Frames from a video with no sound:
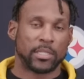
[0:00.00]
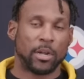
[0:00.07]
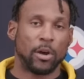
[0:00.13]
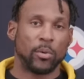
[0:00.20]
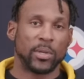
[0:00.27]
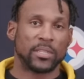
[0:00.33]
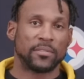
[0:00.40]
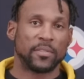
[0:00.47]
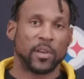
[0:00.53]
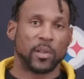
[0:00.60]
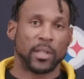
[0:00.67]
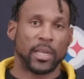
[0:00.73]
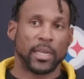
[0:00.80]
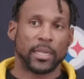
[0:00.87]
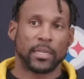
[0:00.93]
because I always
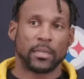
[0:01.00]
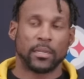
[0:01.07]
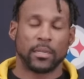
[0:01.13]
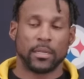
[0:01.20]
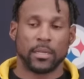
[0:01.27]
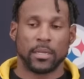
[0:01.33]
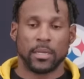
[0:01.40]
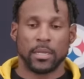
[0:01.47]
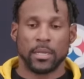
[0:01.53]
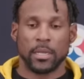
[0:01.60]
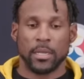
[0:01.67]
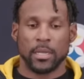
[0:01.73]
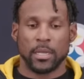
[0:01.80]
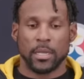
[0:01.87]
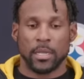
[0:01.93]
felt like
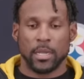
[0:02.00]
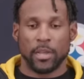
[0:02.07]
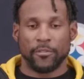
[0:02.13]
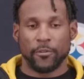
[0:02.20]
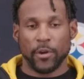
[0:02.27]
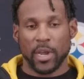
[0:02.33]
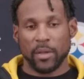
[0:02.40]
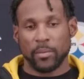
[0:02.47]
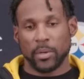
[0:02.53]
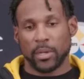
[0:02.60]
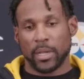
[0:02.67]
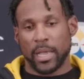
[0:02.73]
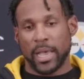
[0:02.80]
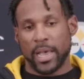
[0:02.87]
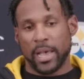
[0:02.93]
if you're able
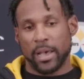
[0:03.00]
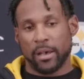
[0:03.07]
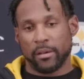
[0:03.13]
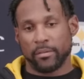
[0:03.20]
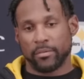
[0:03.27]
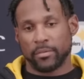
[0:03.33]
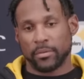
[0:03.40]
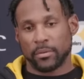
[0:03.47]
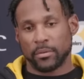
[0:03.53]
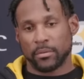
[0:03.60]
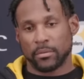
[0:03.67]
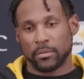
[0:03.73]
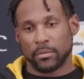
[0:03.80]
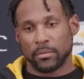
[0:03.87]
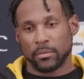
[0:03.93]
to have,
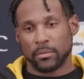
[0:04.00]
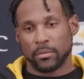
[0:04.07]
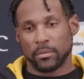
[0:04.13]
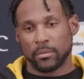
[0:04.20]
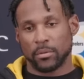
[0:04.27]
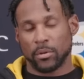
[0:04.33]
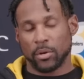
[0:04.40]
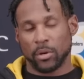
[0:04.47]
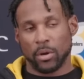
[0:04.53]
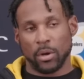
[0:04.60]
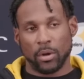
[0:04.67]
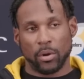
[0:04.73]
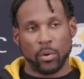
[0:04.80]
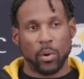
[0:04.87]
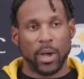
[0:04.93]
you know,
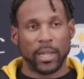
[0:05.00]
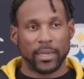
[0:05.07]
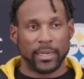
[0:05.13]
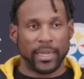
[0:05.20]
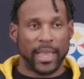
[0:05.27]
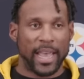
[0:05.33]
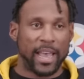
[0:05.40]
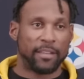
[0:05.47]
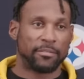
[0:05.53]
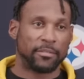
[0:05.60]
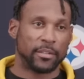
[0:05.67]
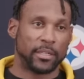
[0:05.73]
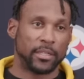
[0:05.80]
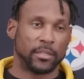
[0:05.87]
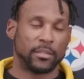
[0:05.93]
a quality
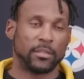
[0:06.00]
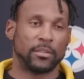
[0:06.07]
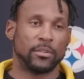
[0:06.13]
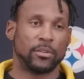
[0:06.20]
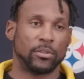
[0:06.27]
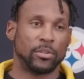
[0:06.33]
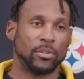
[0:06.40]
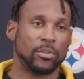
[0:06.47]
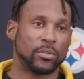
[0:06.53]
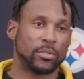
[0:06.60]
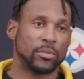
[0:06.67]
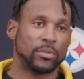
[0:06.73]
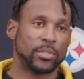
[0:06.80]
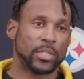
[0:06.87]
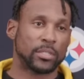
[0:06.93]
athlete, you know, you
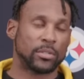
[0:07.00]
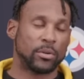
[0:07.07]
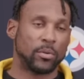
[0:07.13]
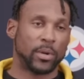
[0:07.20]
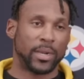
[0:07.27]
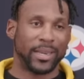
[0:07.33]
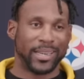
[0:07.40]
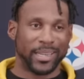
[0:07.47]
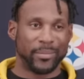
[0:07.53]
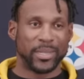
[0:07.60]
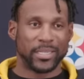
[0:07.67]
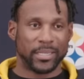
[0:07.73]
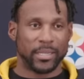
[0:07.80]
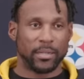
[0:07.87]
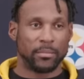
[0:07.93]
do, you just don't want to
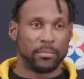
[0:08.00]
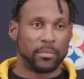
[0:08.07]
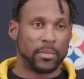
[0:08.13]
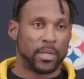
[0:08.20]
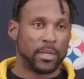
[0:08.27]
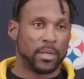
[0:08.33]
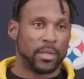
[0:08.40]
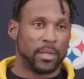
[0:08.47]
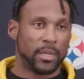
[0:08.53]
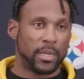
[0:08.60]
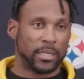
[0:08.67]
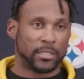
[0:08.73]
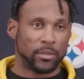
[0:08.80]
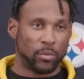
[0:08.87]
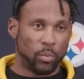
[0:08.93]
limit him
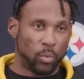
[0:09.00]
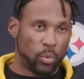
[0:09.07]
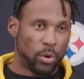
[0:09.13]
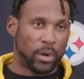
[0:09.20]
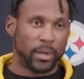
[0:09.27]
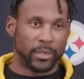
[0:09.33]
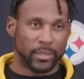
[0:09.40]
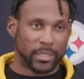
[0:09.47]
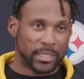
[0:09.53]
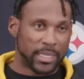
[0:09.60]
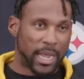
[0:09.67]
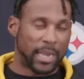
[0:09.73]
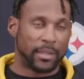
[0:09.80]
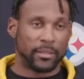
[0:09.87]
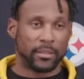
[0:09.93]
into one
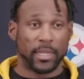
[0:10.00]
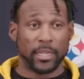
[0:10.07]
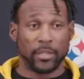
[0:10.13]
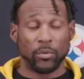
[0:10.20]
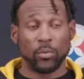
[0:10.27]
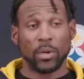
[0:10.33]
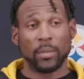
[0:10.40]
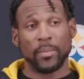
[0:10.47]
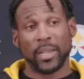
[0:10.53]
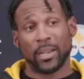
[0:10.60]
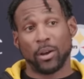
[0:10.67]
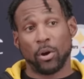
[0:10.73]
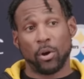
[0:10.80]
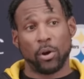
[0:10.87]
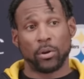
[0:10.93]
solid thing. You want to
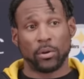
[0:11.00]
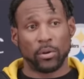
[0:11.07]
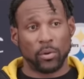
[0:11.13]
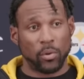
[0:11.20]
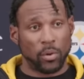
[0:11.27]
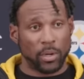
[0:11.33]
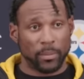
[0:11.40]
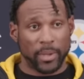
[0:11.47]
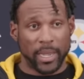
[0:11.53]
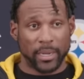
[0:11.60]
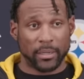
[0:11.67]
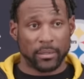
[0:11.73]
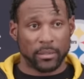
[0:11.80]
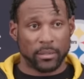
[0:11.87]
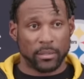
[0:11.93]
make it hard on a
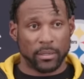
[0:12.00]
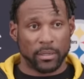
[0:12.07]
quarterback.